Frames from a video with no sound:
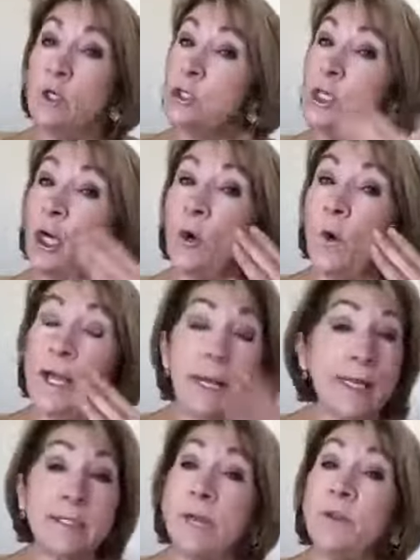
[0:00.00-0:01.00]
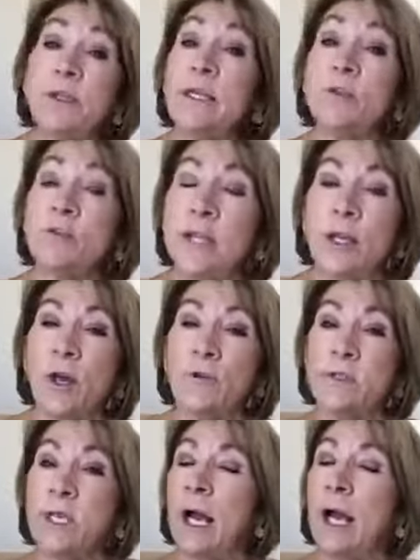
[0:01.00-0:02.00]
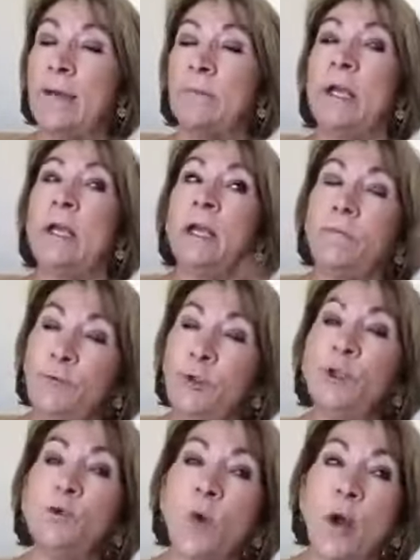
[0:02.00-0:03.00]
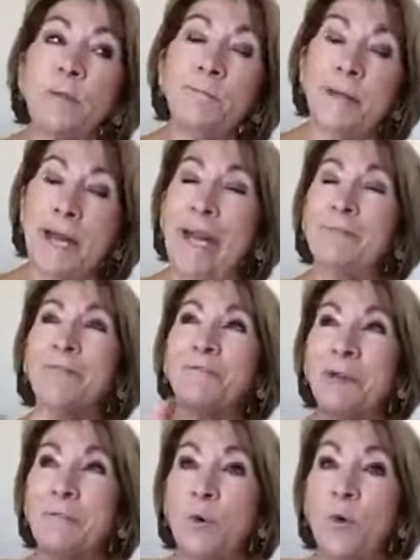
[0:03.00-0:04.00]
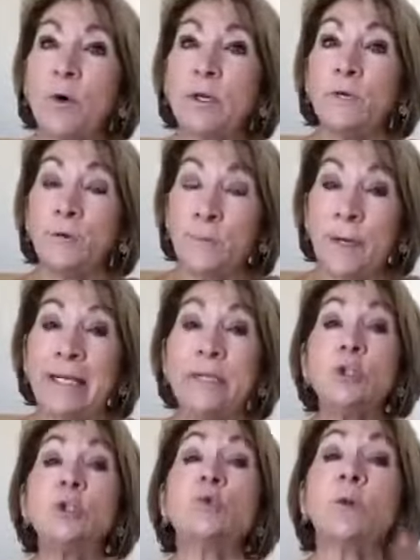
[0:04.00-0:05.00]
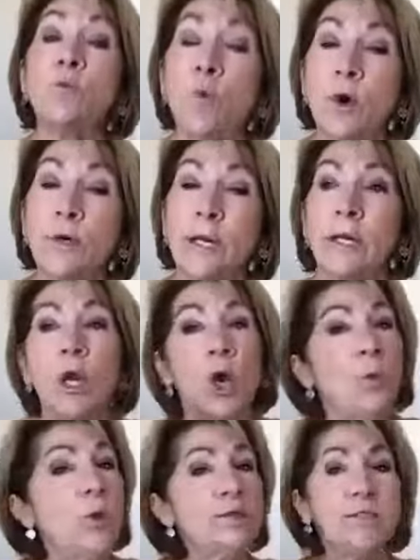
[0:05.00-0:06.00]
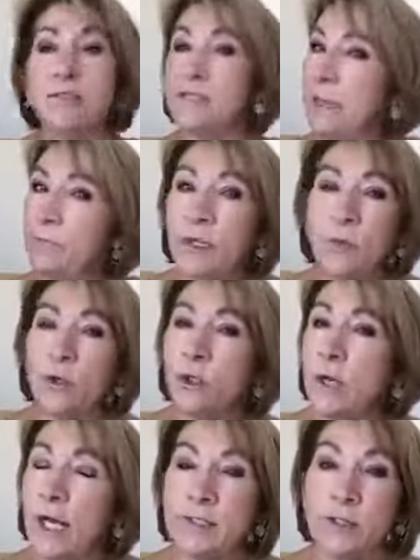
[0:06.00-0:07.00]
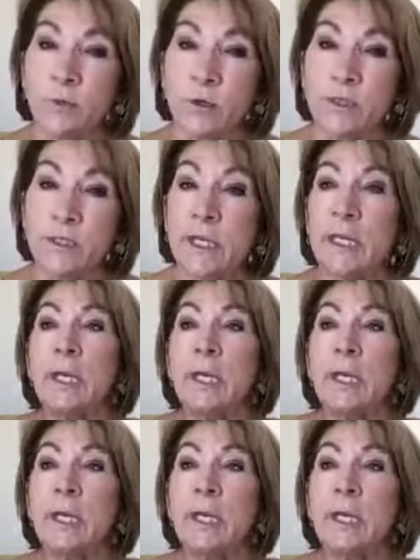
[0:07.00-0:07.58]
So, and I tell the leaders that all the time. If you want behavior report, repeated, you reward it. Well, it's the same thing with your customers.